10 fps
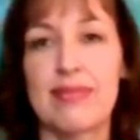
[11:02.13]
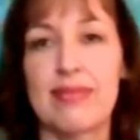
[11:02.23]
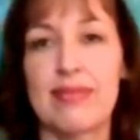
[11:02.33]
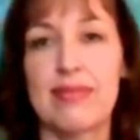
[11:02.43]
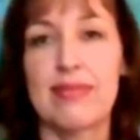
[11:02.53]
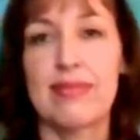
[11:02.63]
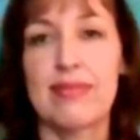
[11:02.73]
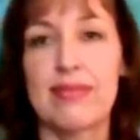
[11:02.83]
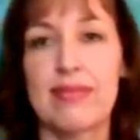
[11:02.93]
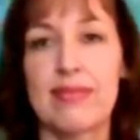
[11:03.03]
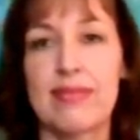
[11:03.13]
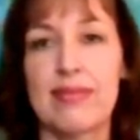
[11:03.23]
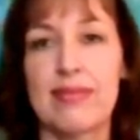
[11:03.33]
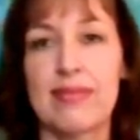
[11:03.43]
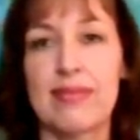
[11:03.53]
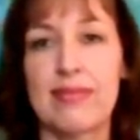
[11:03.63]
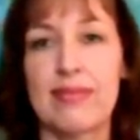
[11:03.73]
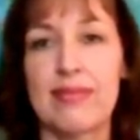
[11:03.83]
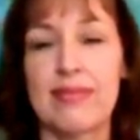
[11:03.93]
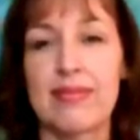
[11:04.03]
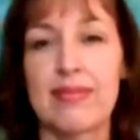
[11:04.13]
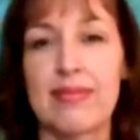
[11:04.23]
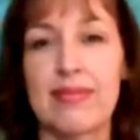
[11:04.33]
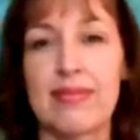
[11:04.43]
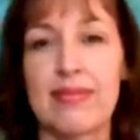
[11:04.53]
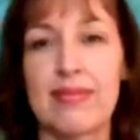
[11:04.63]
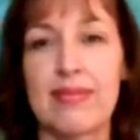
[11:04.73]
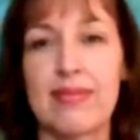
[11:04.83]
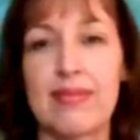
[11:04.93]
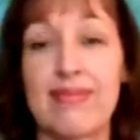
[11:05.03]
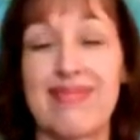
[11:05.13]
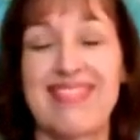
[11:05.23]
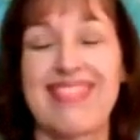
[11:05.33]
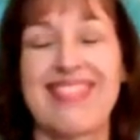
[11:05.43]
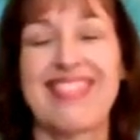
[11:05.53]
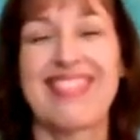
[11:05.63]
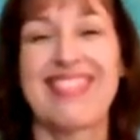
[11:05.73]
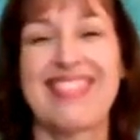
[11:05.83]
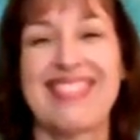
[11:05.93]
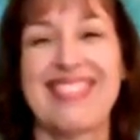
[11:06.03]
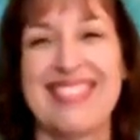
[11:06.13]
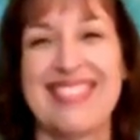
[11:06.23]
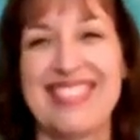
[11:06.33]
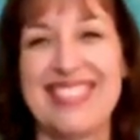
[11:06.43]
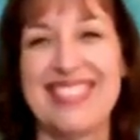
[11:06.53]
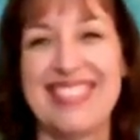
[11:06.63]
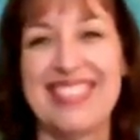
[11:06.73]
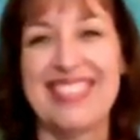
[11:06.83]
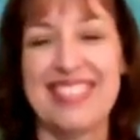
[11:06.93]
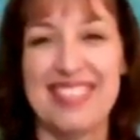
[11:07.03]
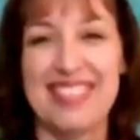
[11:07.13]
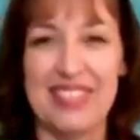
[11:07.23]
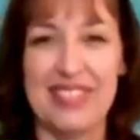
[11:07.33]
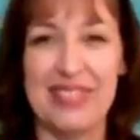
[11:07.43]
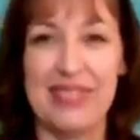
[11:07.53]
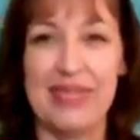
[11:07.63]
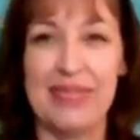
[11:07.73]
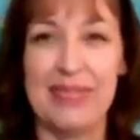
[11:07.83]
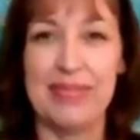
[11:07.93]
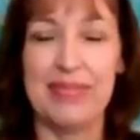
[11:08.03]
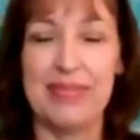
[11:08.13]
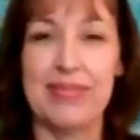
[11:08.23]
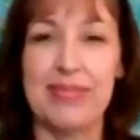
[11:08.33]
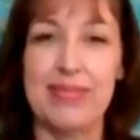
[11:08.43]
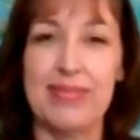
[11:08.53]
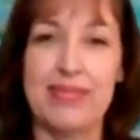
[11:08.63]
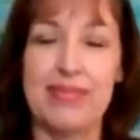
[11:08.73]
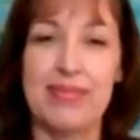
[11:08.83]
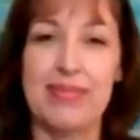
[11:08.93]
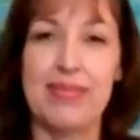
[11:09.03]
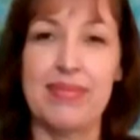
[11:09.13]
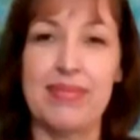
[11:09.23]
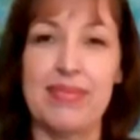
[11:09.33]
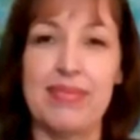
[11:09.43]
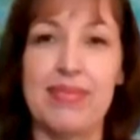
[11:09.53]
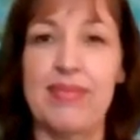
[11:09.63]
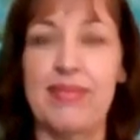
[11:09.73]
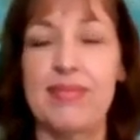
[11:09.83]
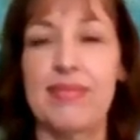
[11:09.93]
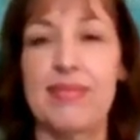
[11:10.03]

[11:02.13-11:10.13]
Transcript: (silent)